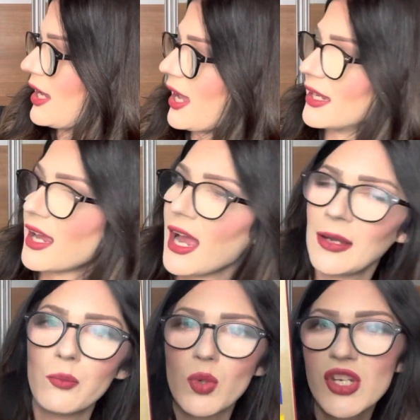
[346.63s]
And
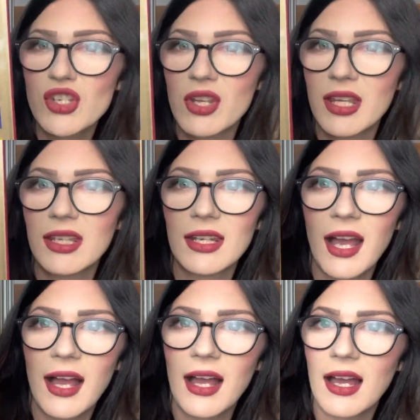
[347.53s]
I'm Wishing
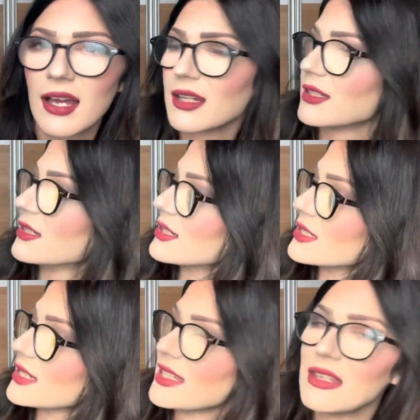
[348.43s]
and
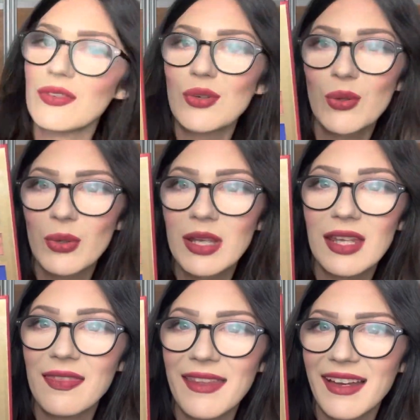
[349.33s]
Evil
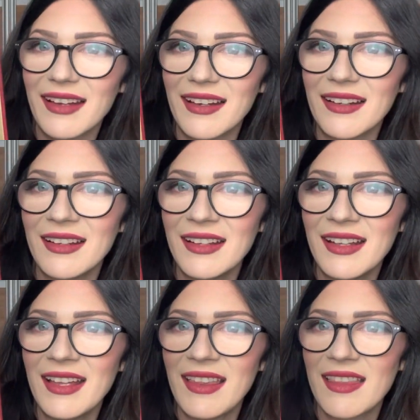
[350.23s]
Queen there.
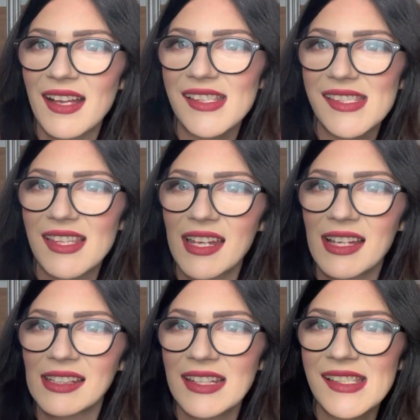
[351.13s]
That's like a
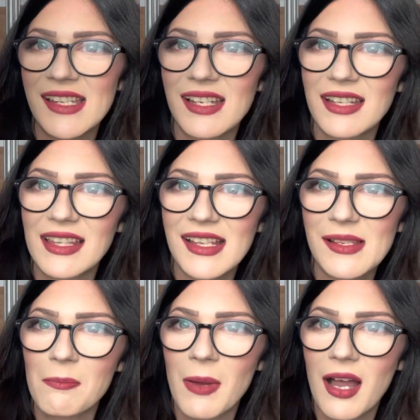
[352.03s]
glitter. That's a
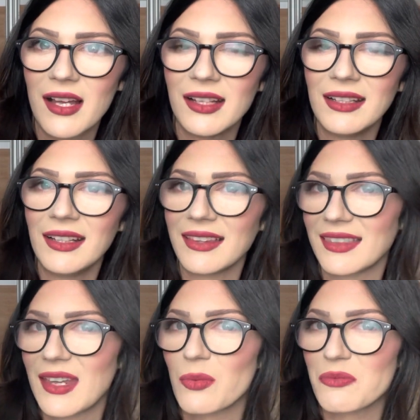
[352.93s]
matte.
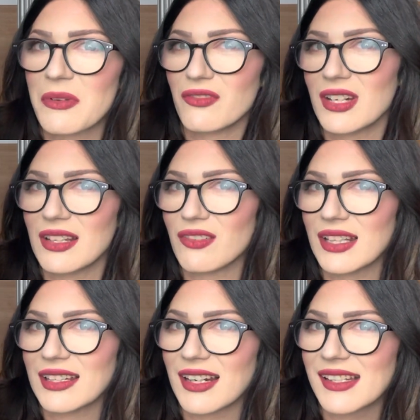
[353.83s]
They would be really,
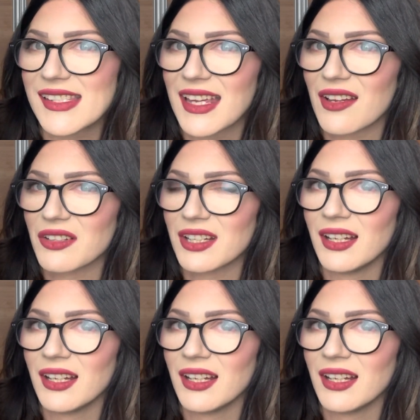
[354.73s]
really nice together.